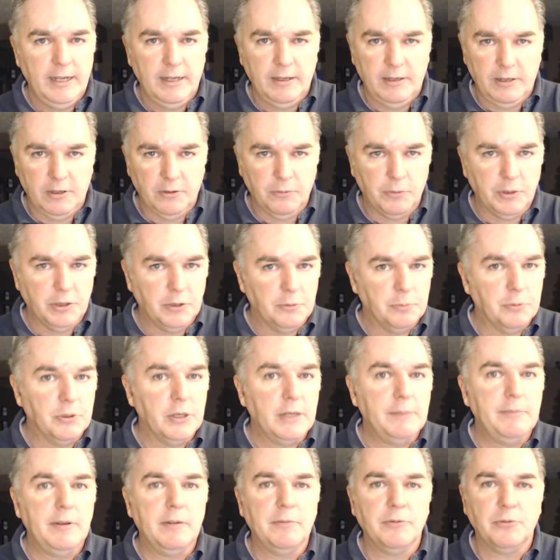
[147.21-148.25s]
what their
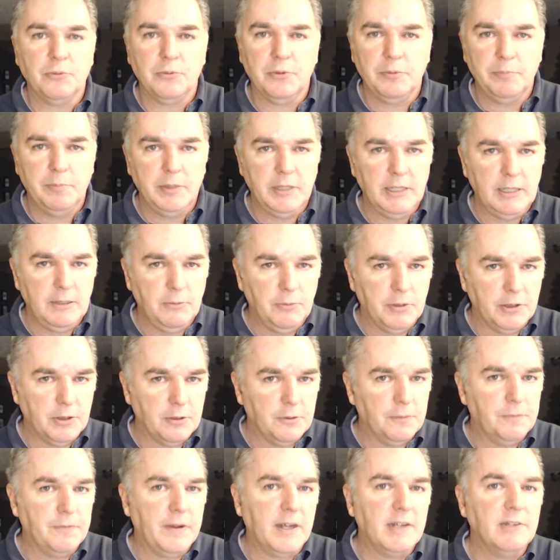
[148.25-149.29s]
premiums would be, what
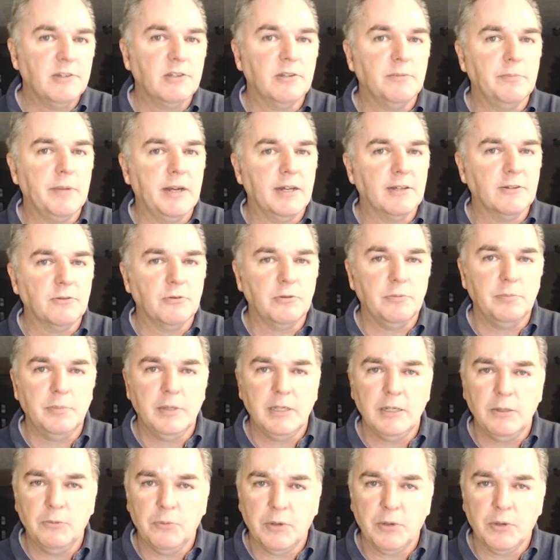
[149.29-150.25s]
their face amounts would be,